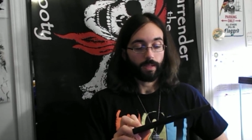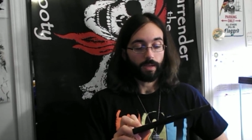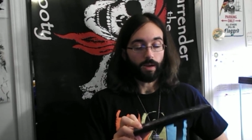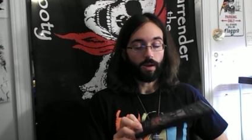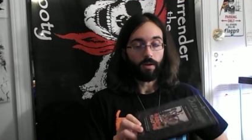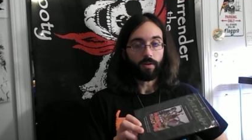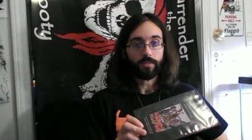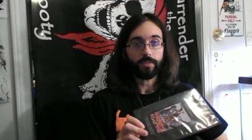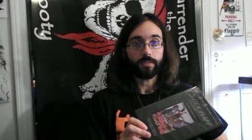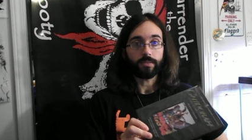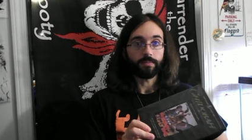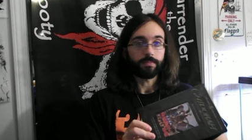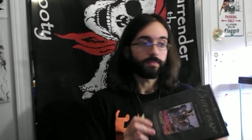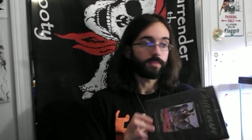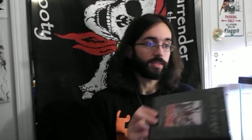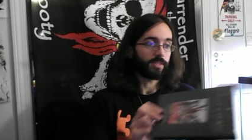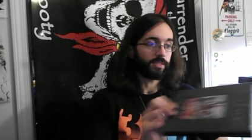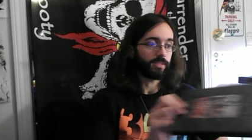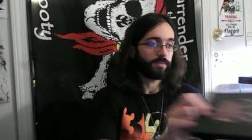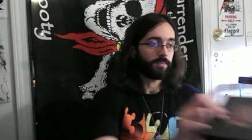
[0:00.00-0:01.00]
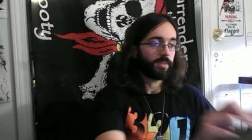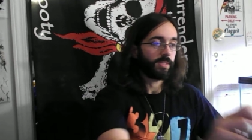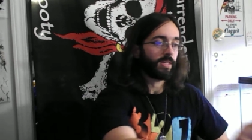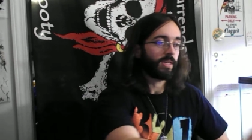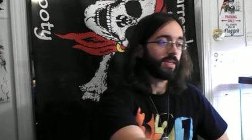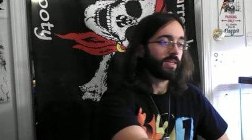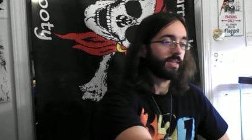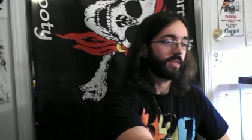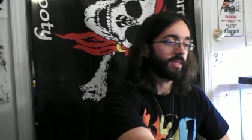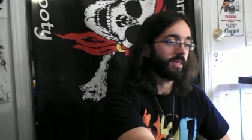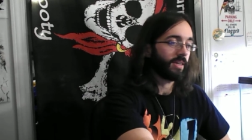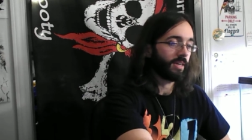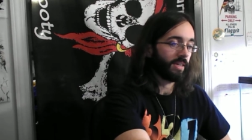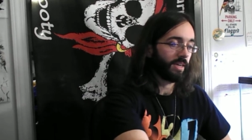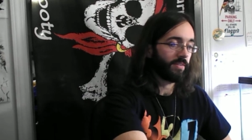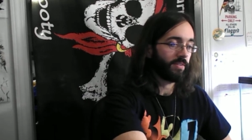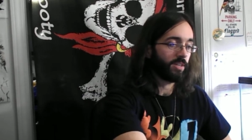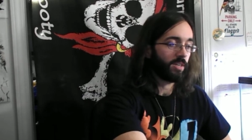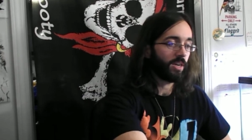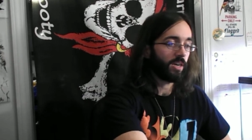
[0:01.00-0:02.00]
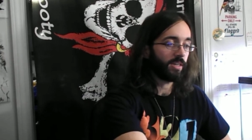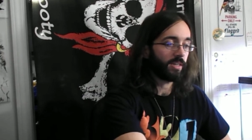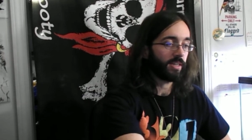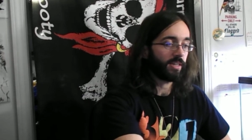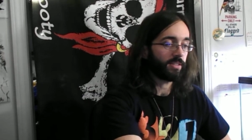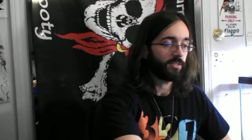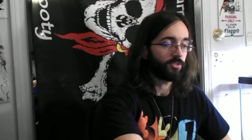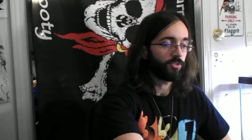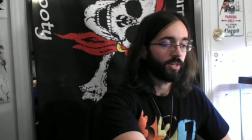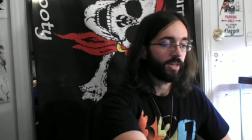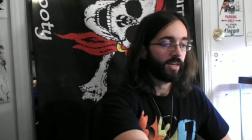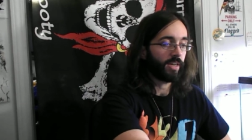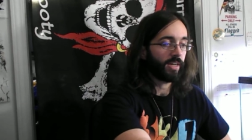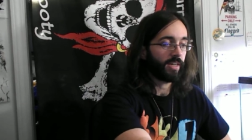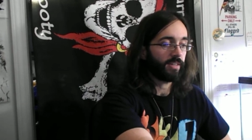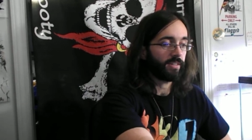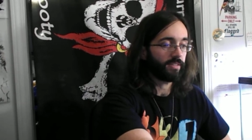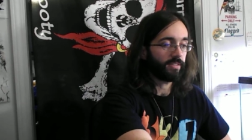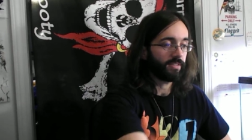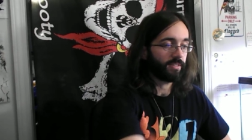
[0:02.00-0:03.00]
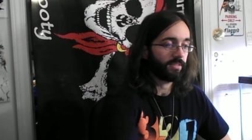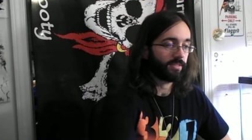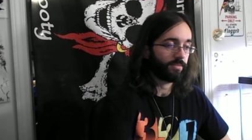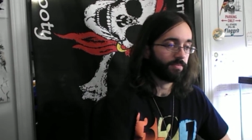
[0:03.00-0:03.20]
awesome, because, I mean, they like have a knockdown, drag-out,